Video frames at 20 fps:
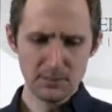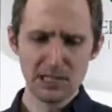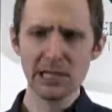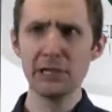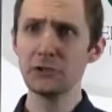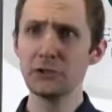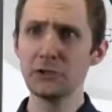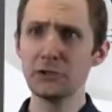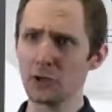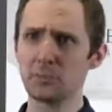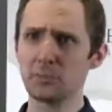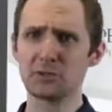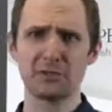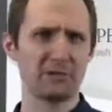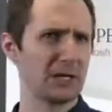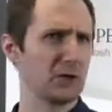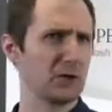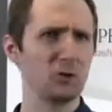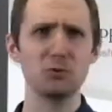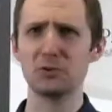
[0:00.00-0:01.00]
in terms of
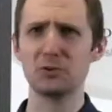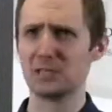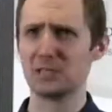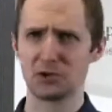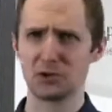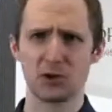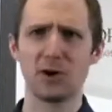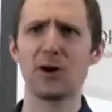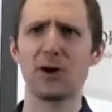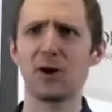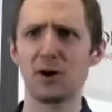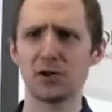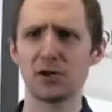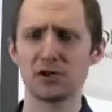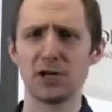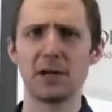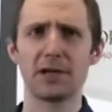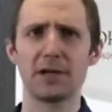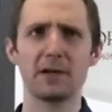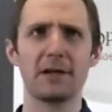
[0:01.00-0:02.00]
like who's in charge
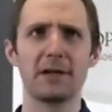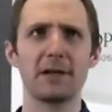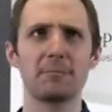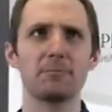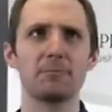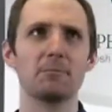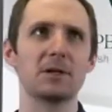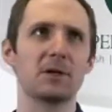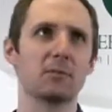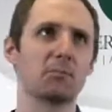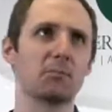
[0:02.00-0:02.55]
and